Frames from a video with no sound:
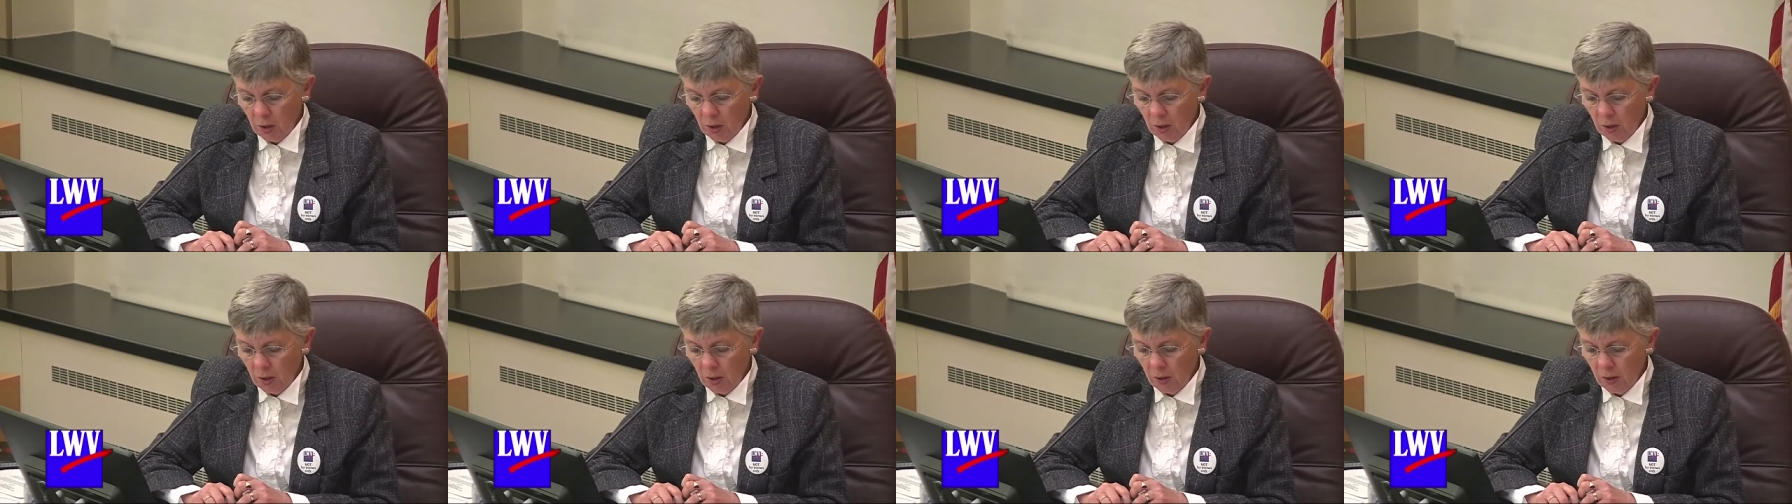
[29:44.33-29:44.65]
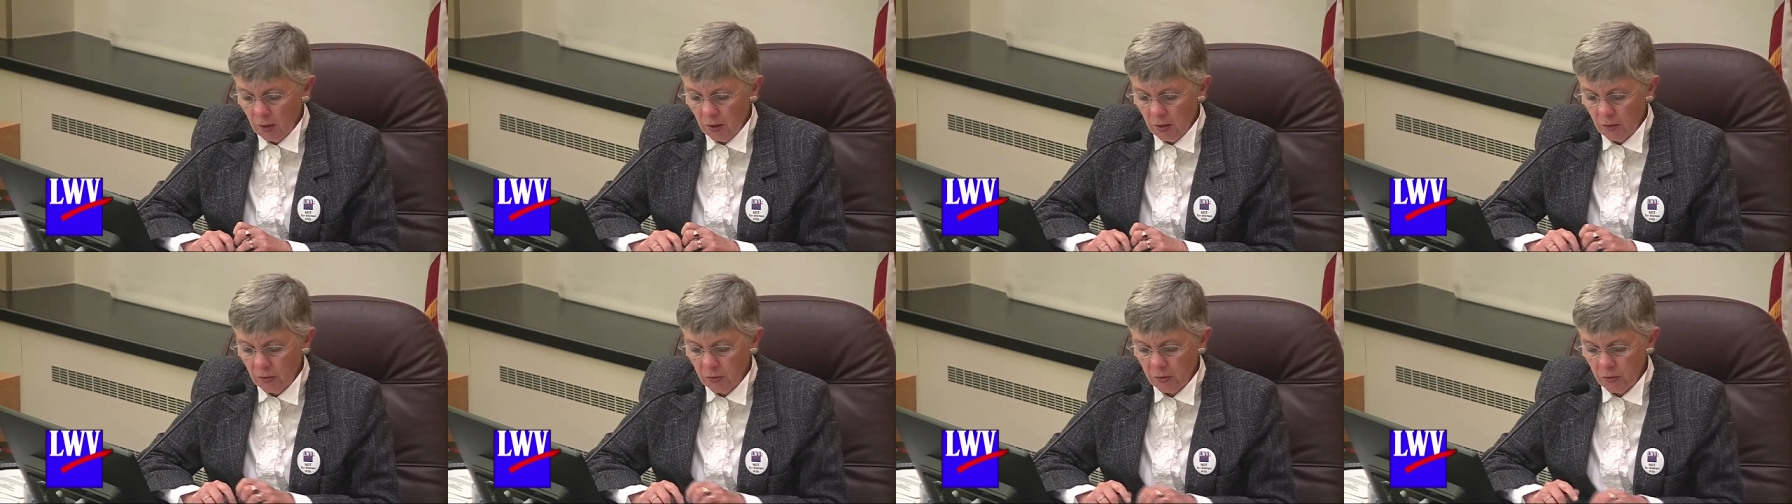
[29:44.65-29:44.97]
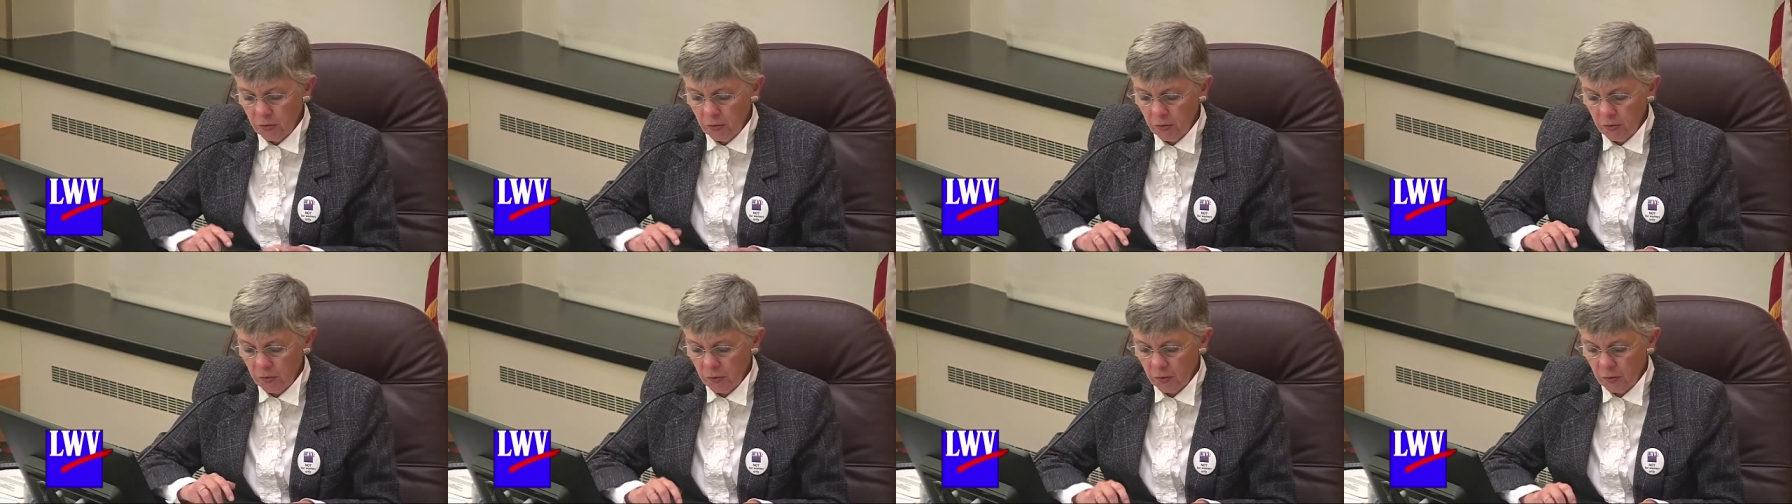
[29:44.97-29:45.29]
Uh,
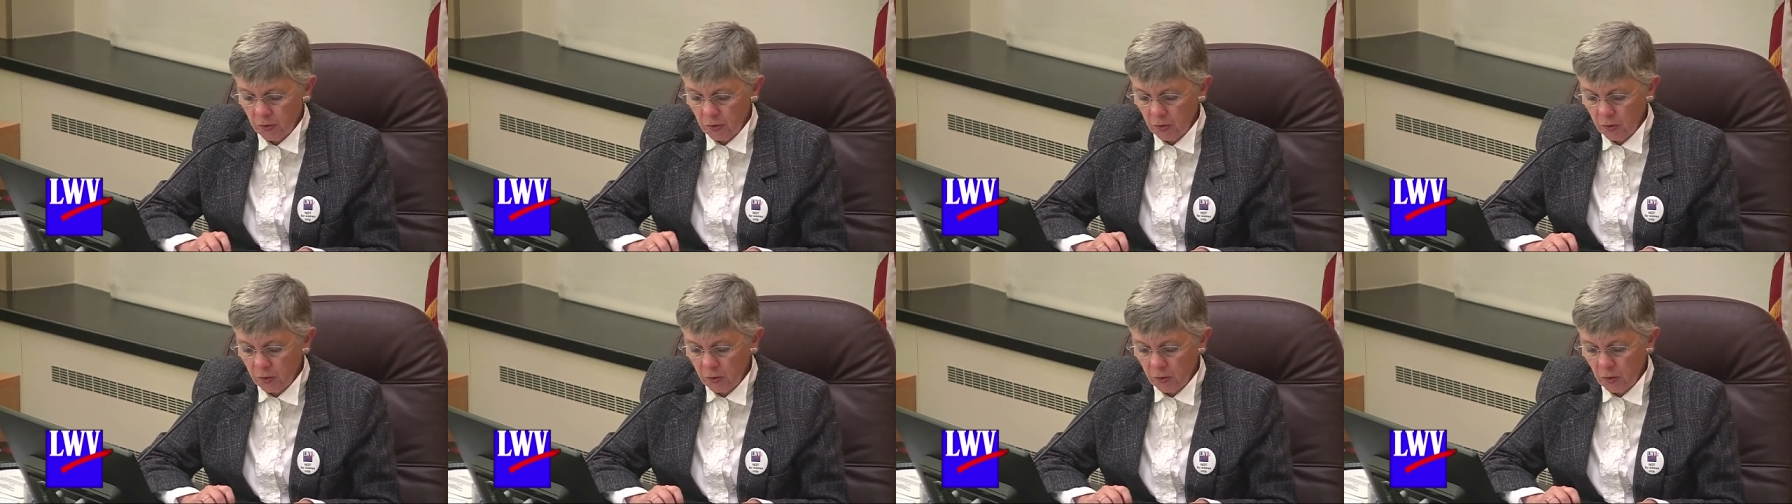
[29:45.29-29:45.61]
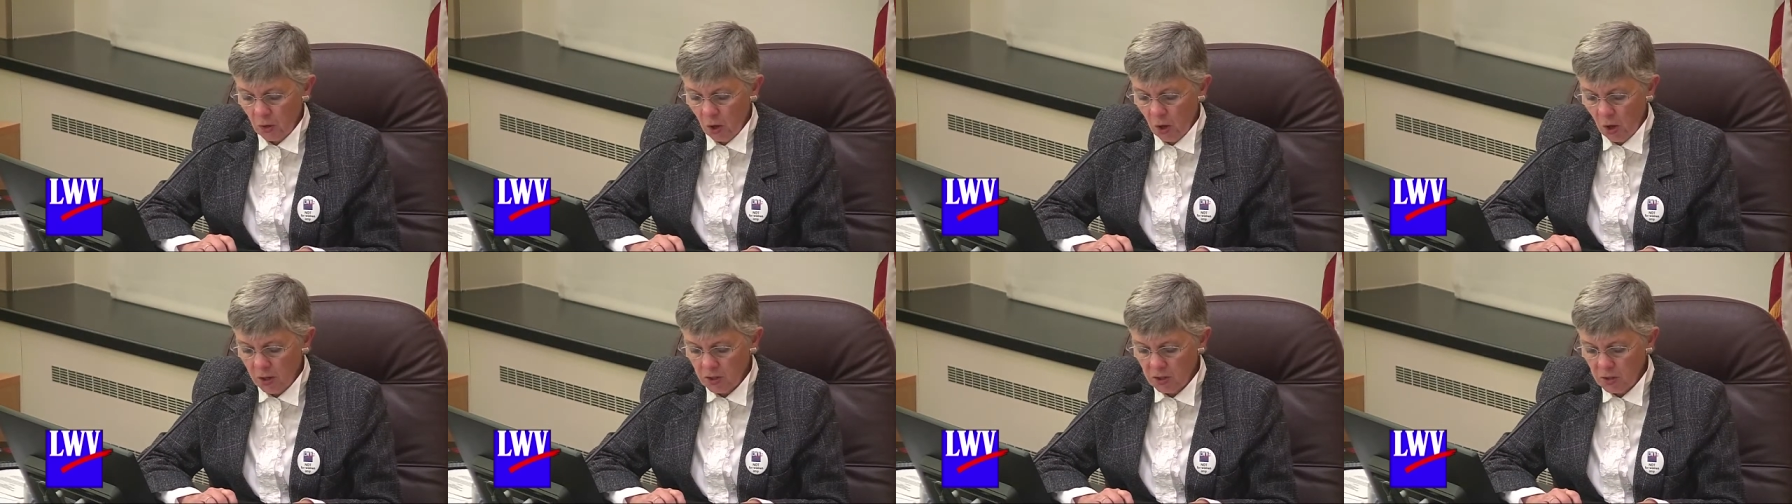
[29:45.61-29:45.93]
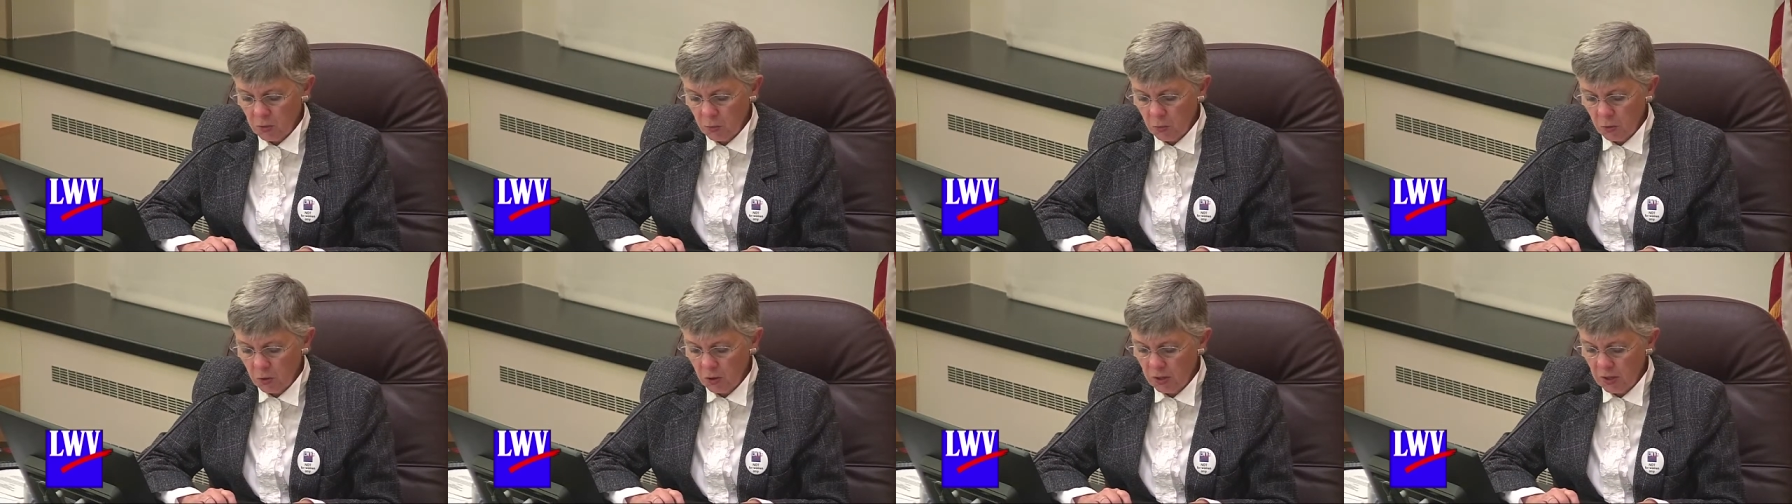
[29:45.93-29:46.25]
the
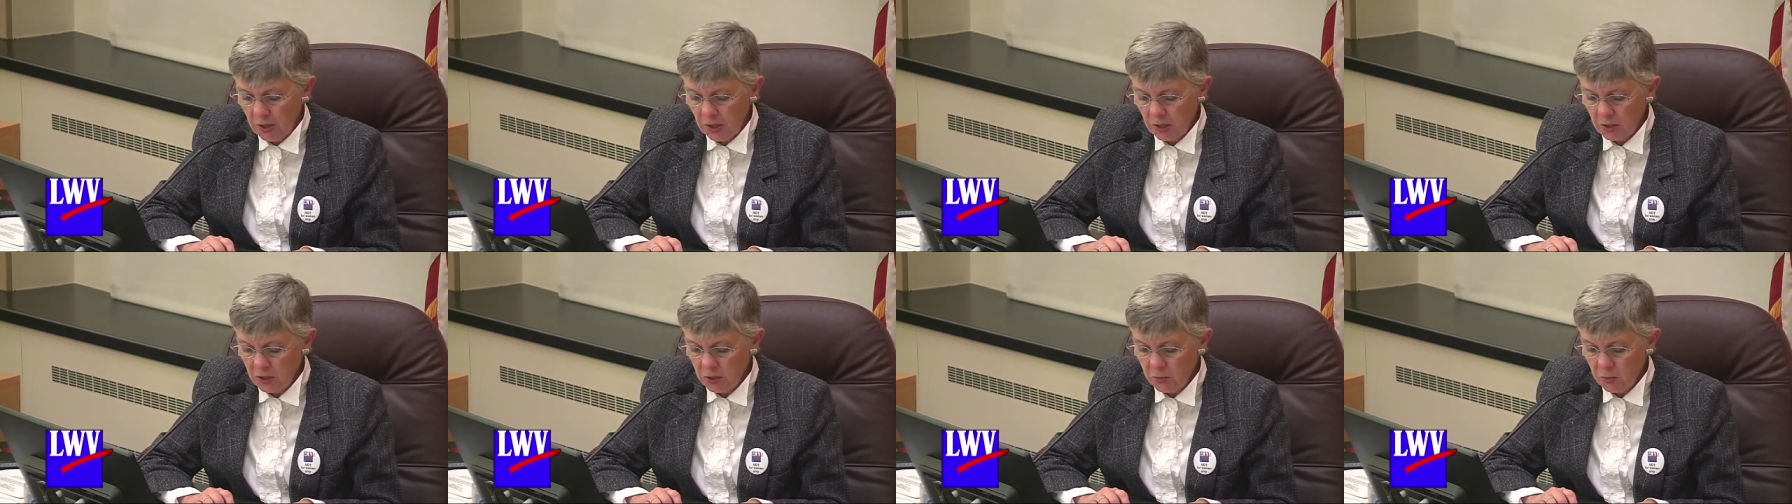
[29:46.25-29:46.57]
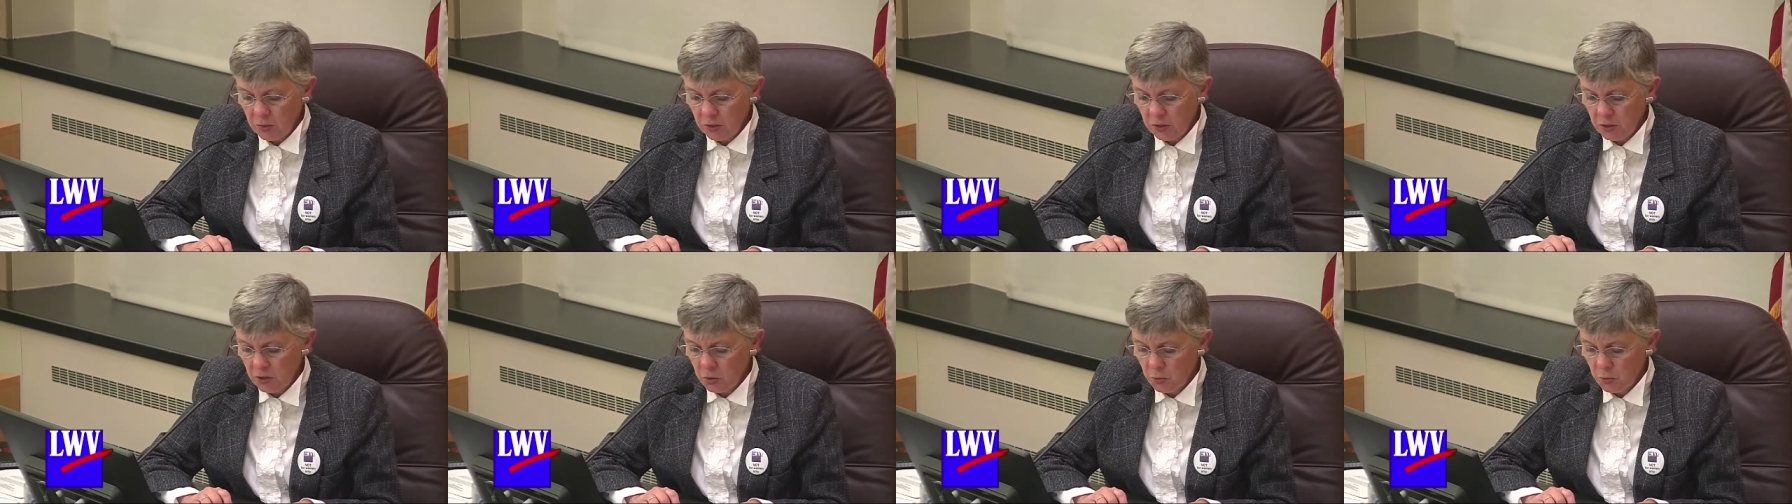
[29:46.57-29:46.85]
cost burden estimates